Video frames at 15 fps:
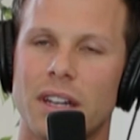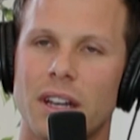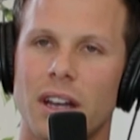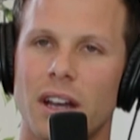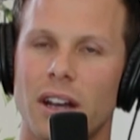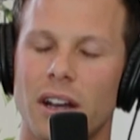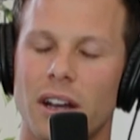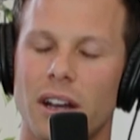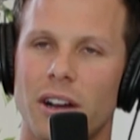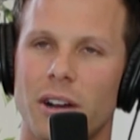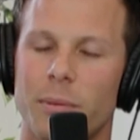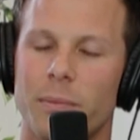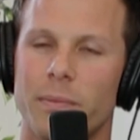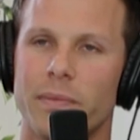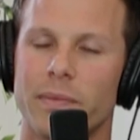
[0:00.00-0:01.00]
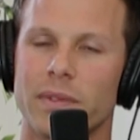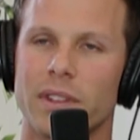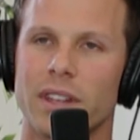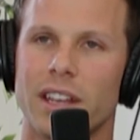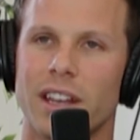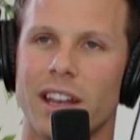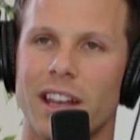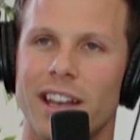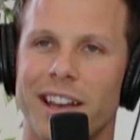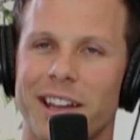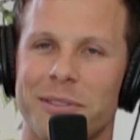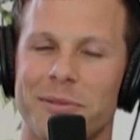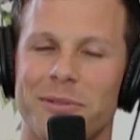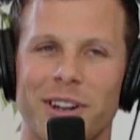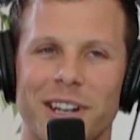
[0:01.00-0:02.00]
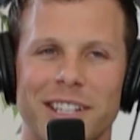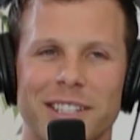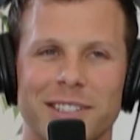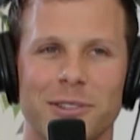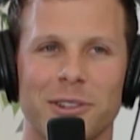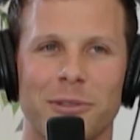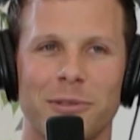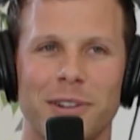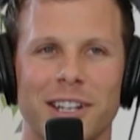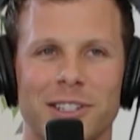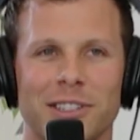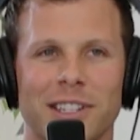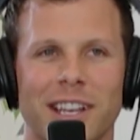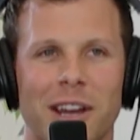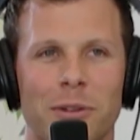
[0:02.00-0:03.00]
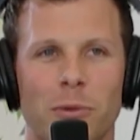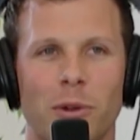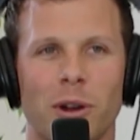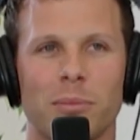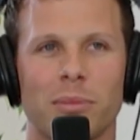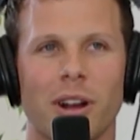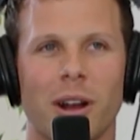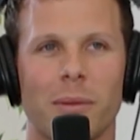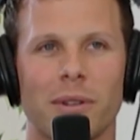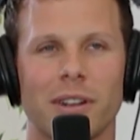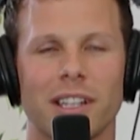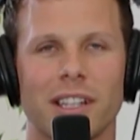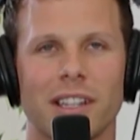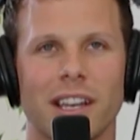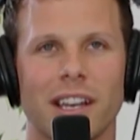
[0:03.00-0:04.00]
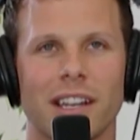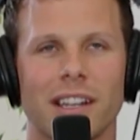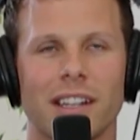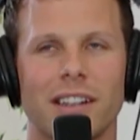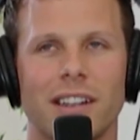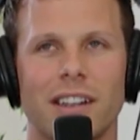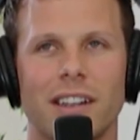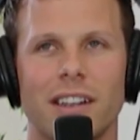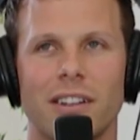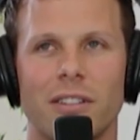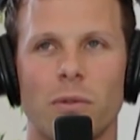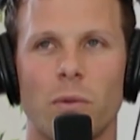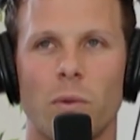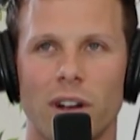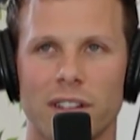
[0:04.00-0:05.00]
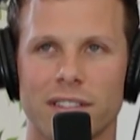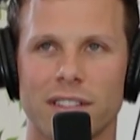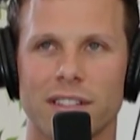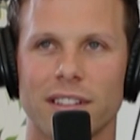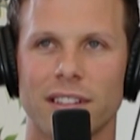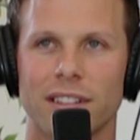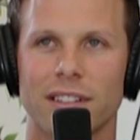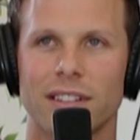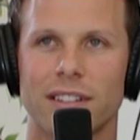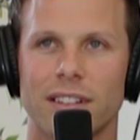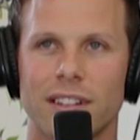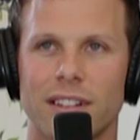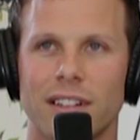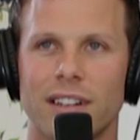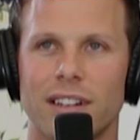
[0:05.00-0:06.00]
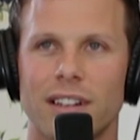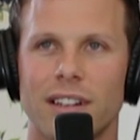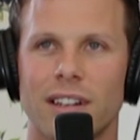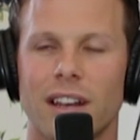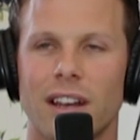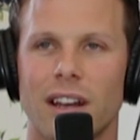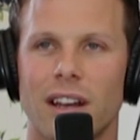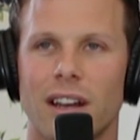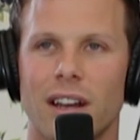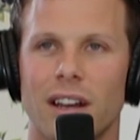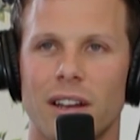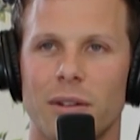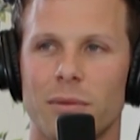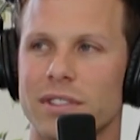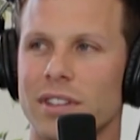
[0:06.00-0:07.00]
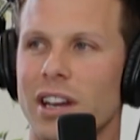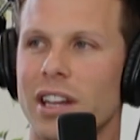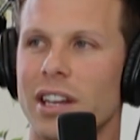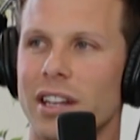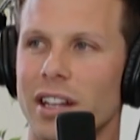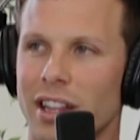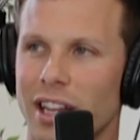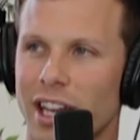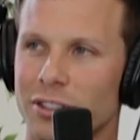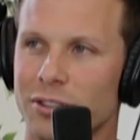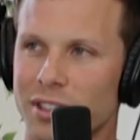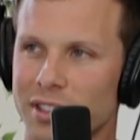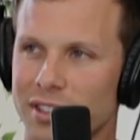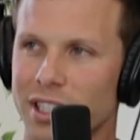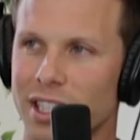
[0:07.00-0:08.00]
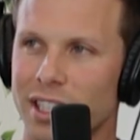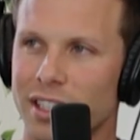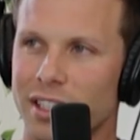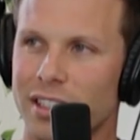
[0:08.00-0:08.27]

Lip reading: And funny story, we actually had one property that wasn't. It was on electricity.